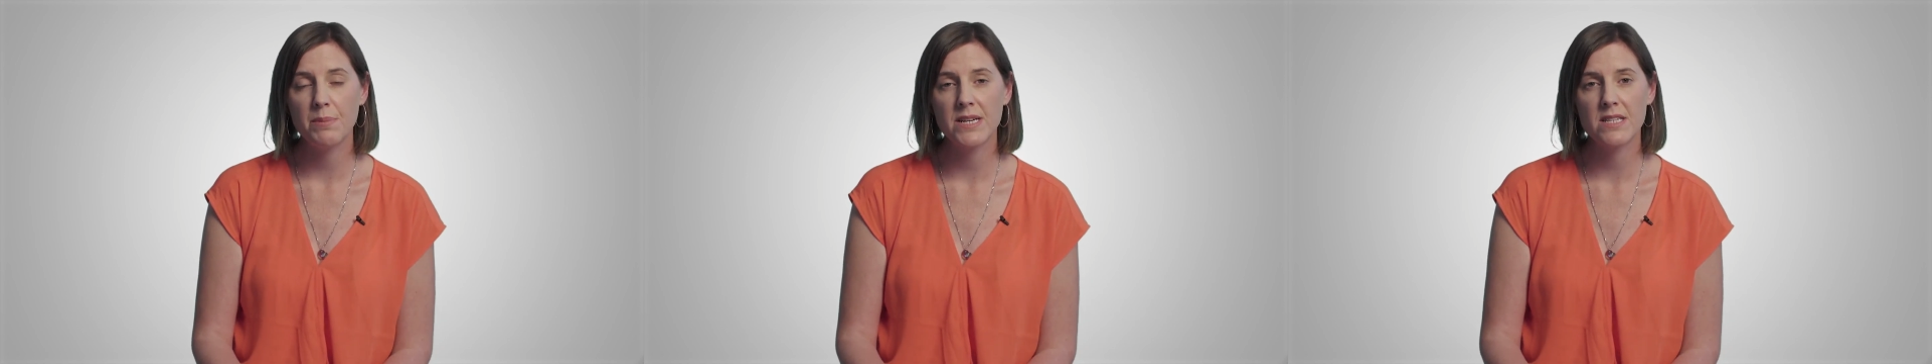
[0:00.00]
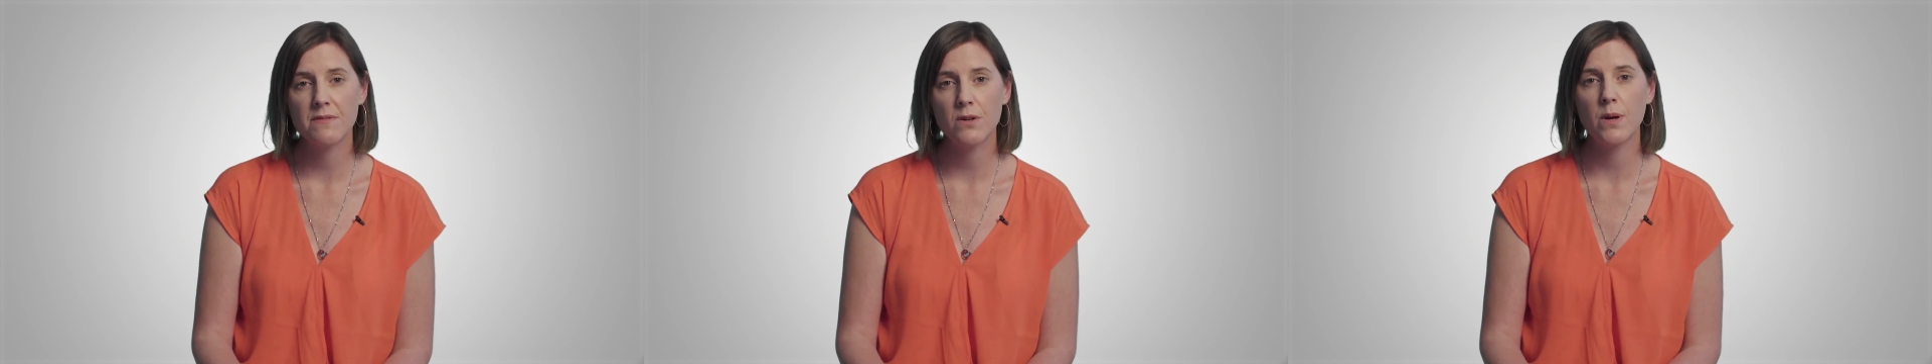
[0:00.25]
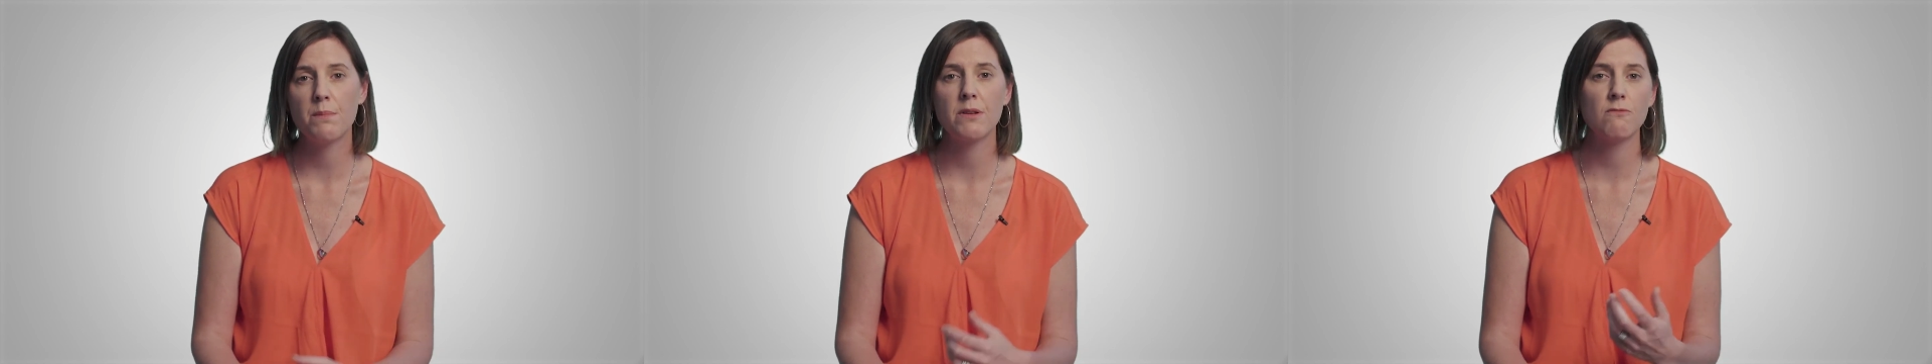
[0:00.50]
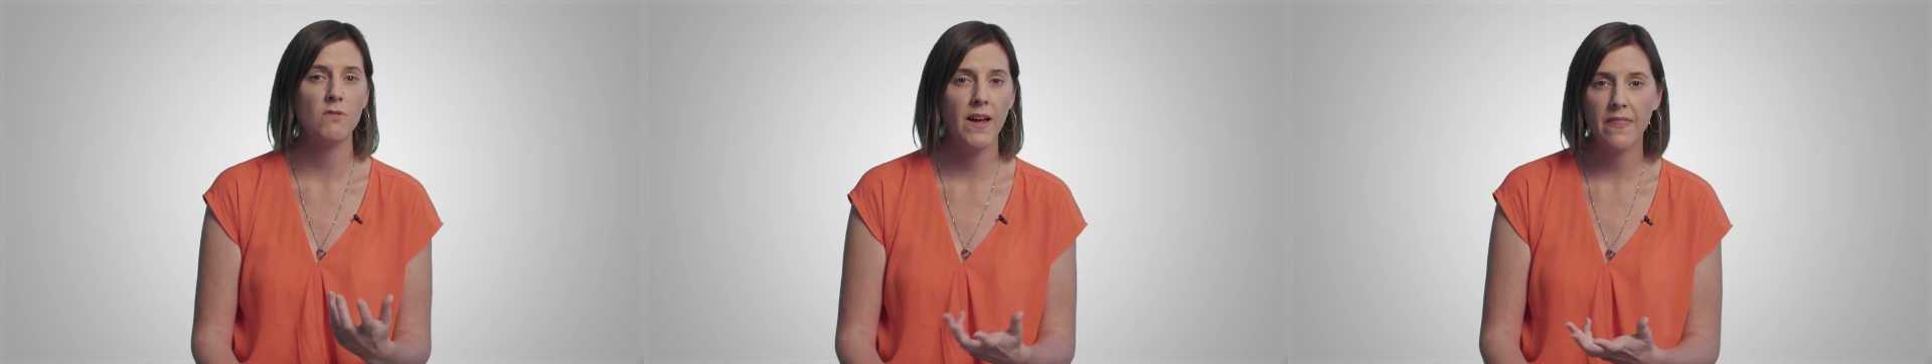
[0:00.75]
piece of
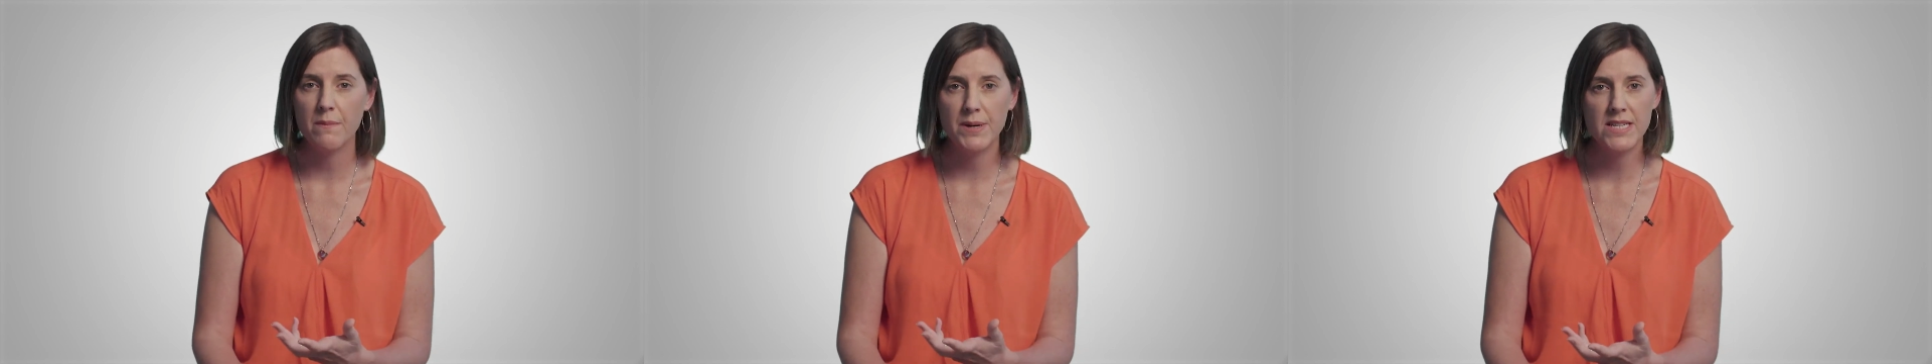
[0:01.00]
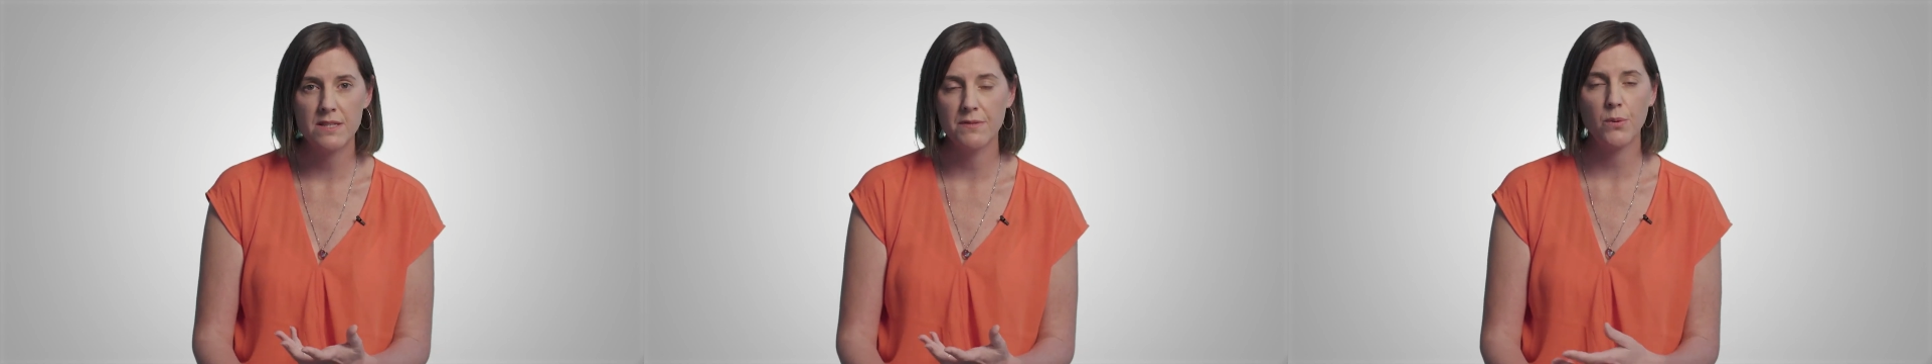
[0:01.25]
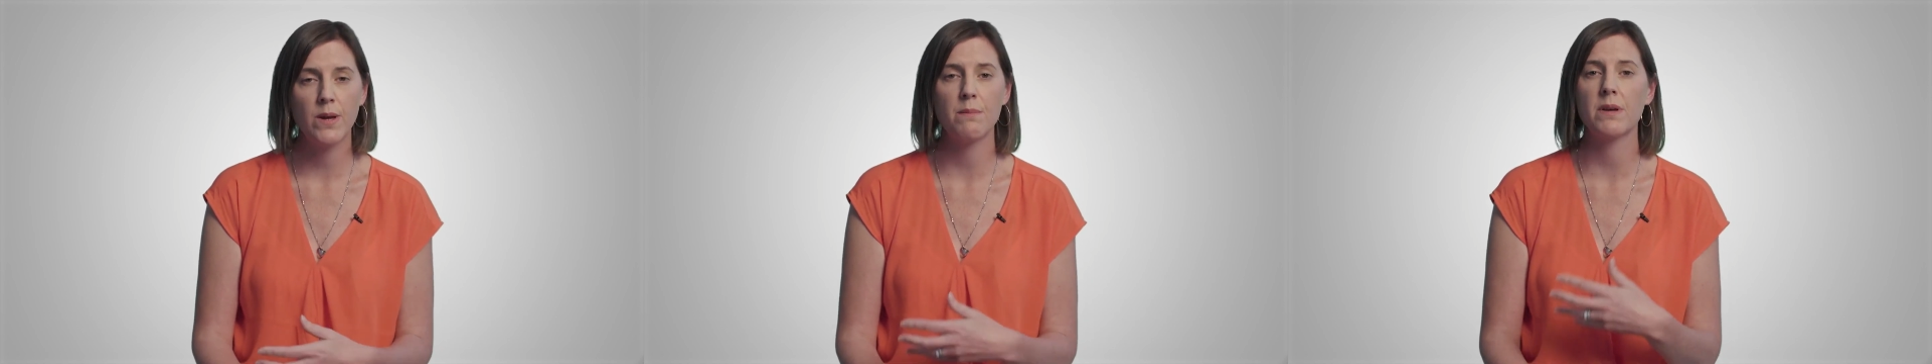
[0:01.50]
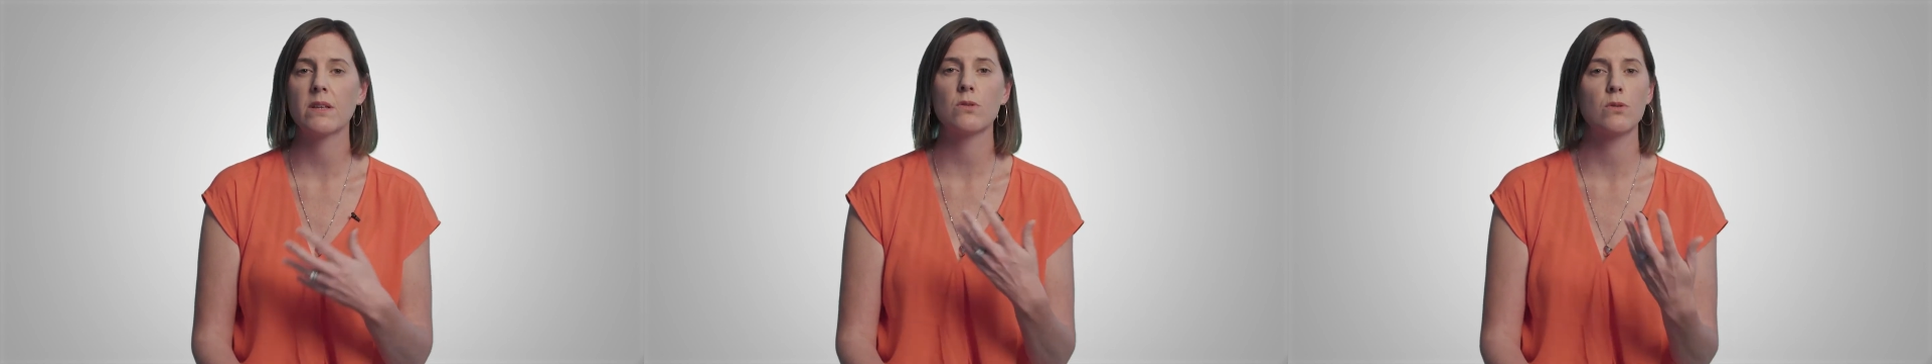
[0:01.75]
equipment, run the piece of
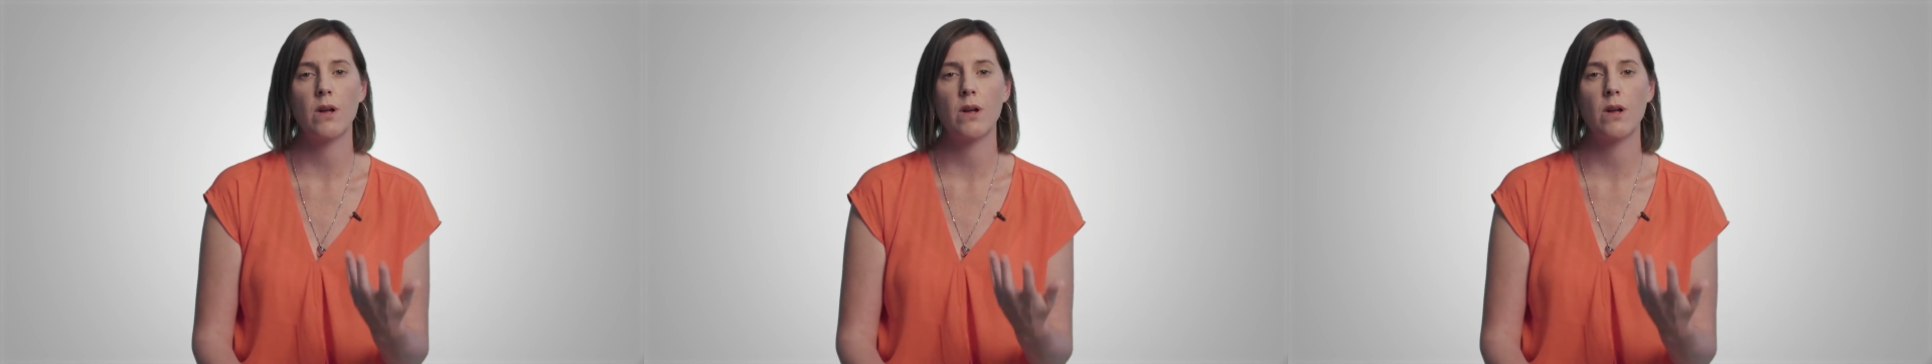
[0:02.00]
equipment,